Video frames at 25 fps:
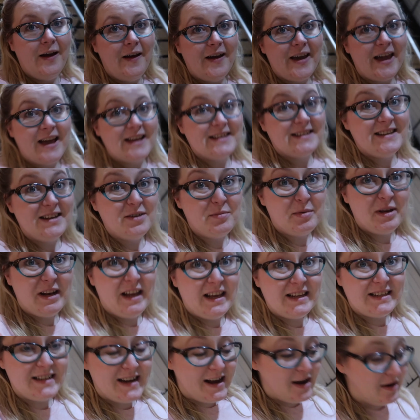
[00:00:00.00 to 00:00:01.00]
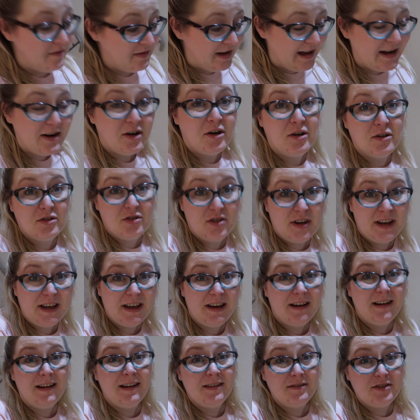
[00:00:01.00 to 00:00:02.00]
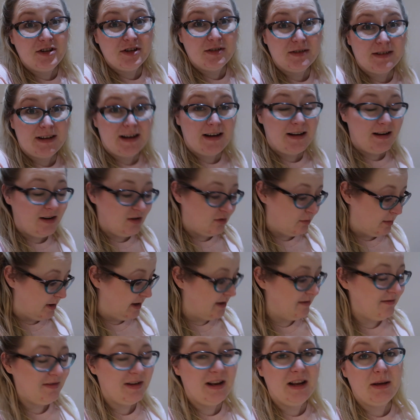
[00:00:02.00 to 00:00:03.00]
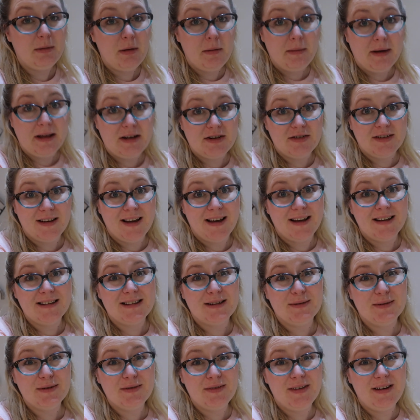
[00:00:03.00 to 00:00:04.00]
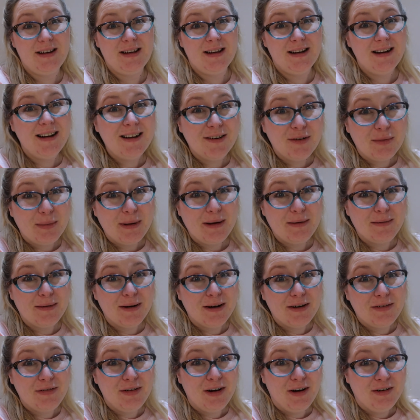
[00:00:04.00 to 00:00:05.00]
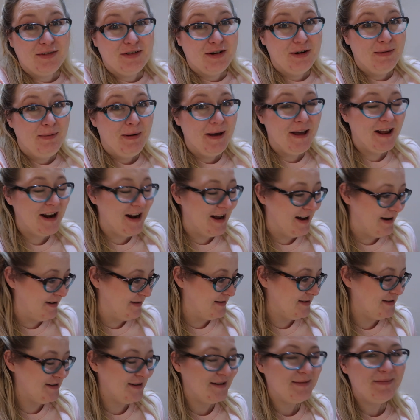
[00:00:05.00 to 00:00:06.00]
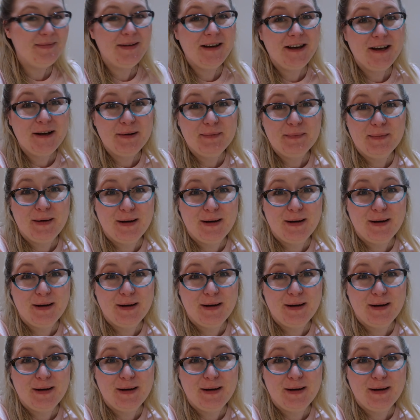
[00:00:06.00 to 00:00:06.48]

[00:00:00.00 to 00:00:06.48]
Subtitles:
Okay, it's a little bit later now. I've had a hot drink, I've chilled out a little bit. I'm feeling a bit better again because I was feeling a little bit rough after being out shopping.